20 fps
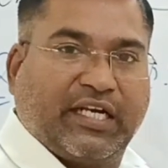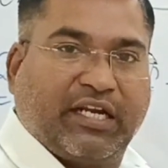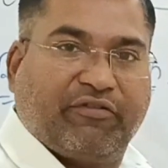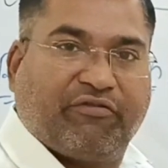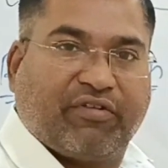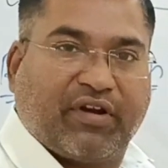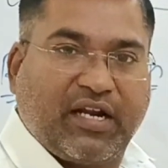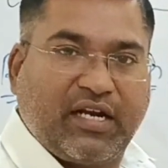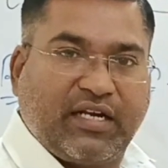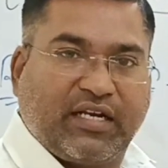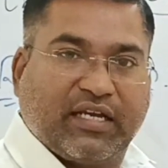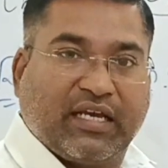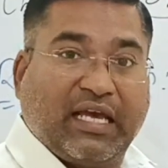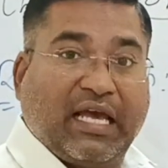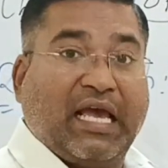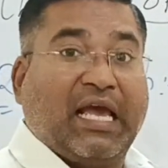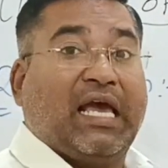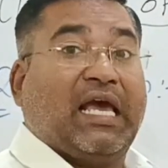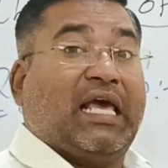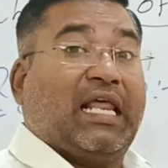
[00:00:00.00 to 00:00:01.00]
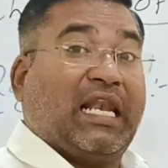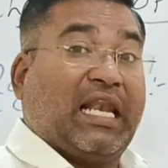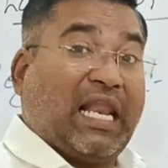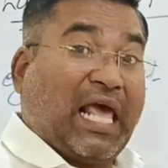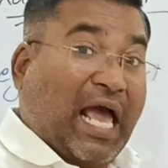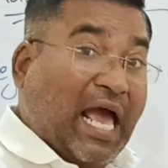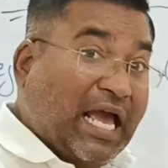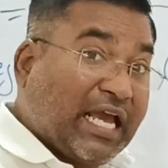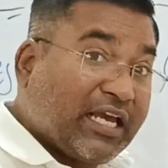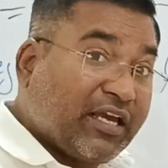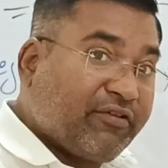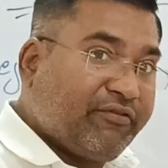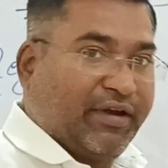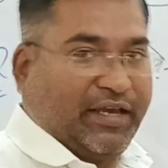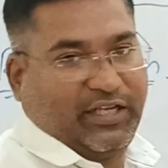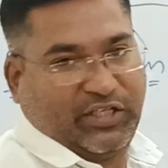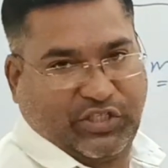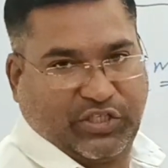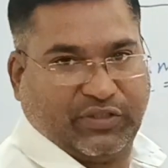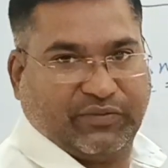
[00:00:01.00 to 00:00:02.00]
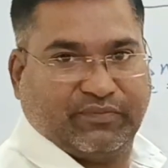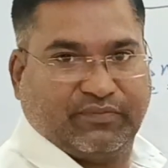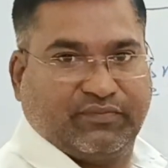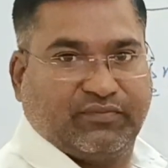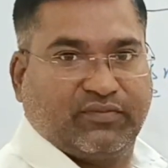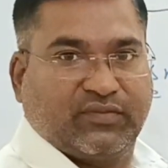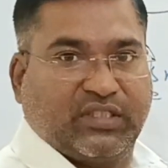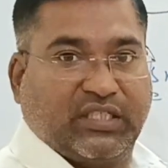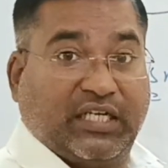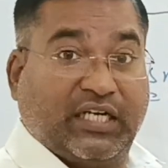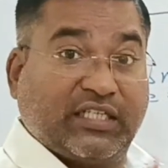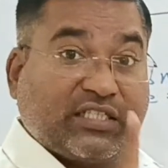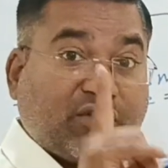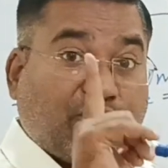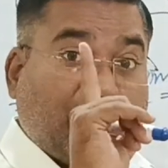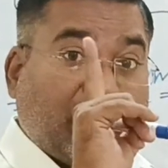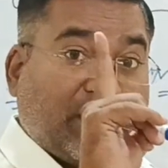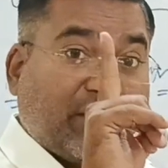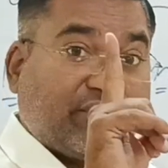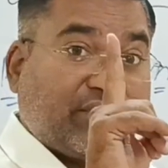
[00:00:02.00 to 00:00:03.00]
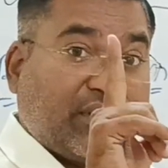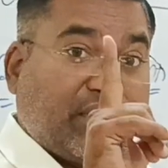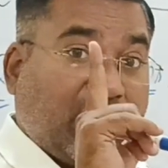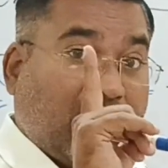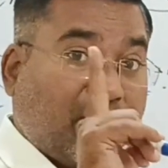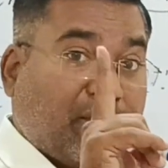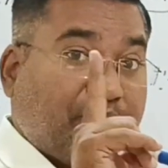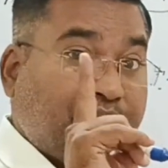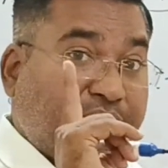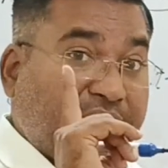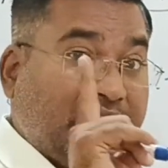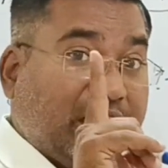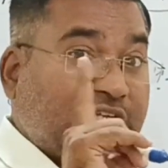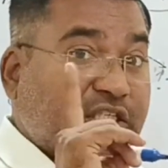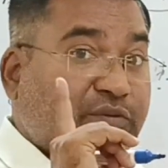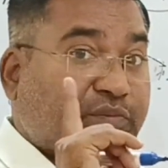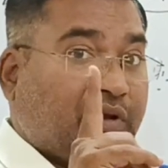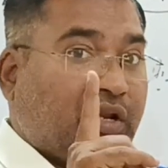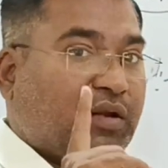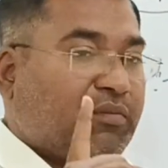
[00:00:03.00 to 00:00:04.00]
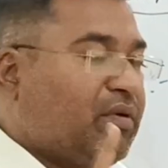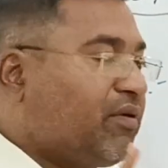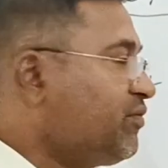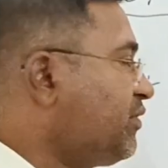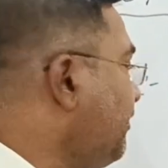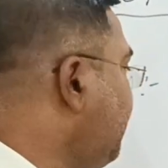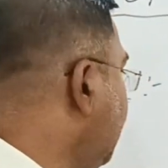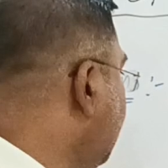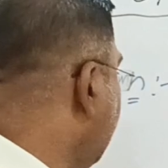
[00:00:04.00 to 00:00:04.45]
Different language. It's a one of the now biggest problem of the